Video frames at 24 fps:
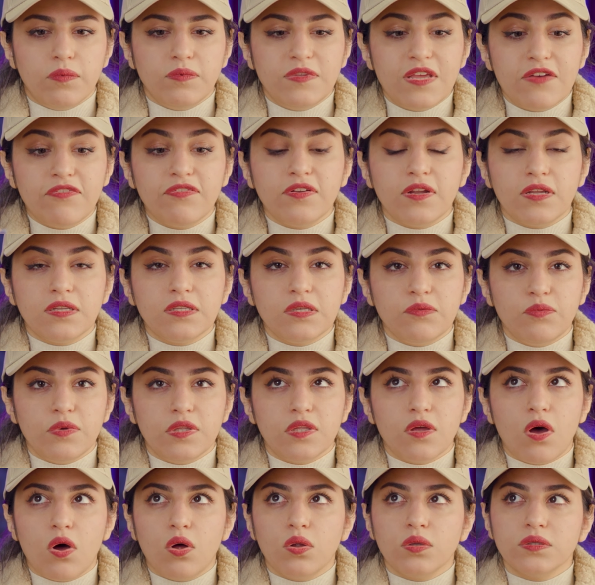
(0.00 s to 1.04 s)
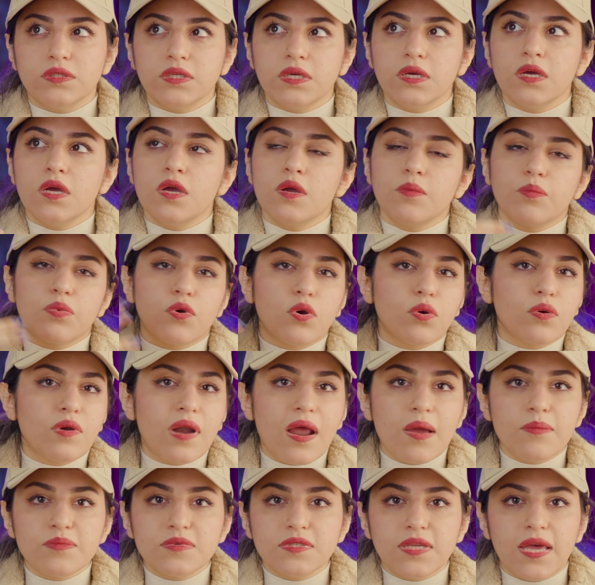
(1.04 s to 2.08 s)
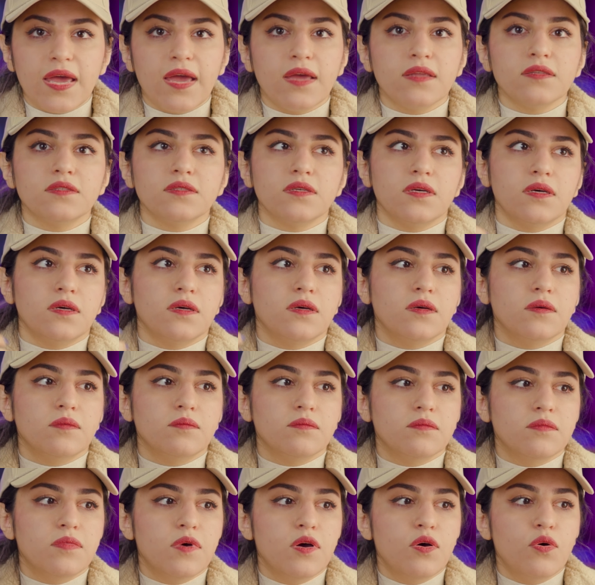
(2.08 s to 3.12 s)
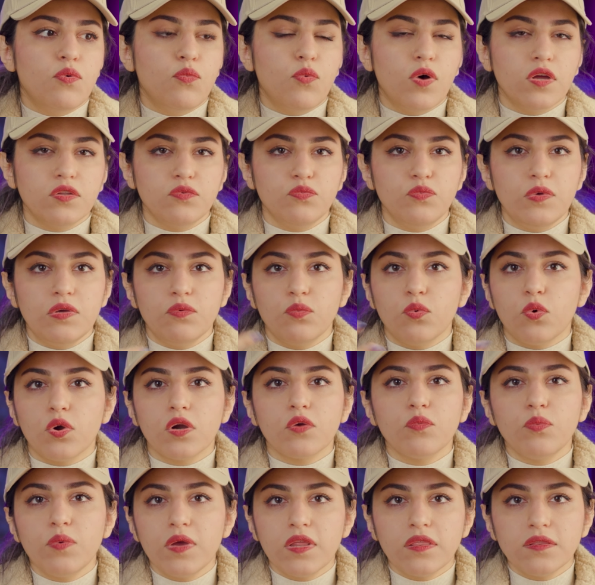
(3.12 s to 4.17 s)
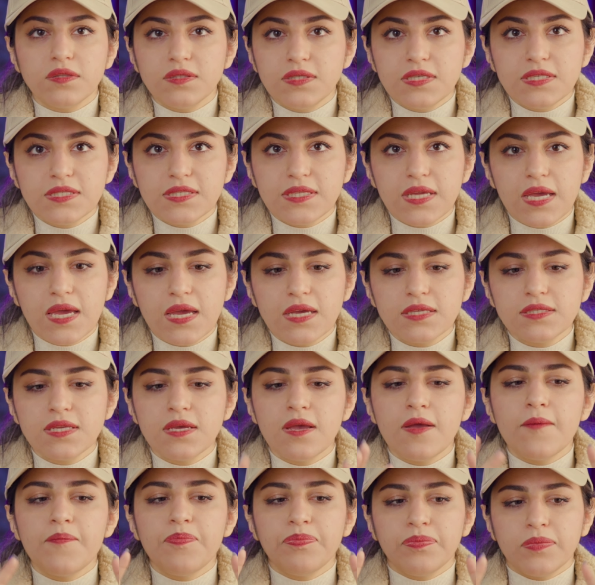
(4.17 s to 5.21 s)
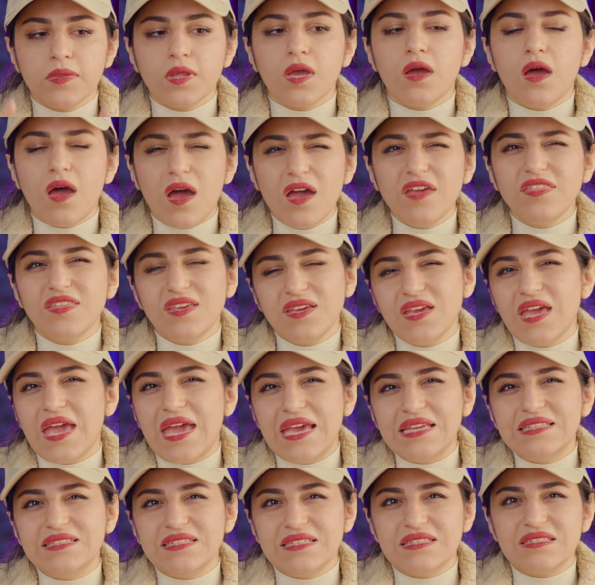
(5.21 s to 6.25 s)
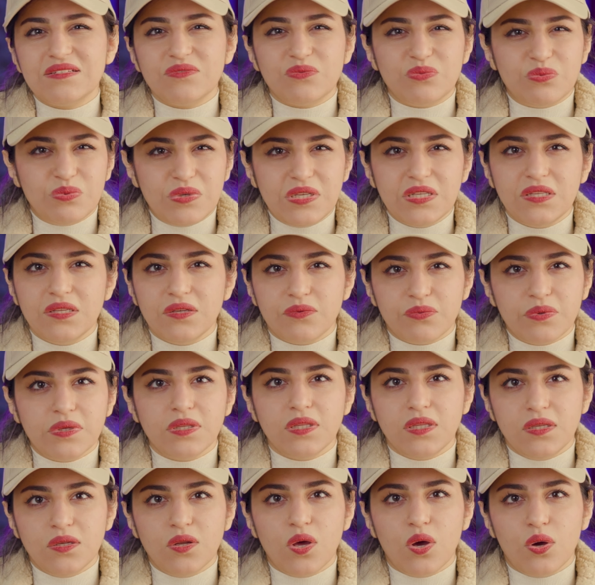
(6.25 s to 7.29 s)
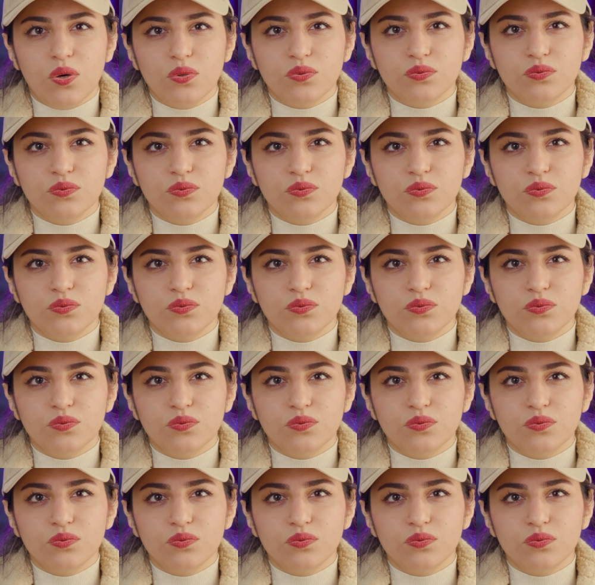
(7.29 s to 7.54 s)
Definitely with all the programs and what we work with these days, I think 8 is really low.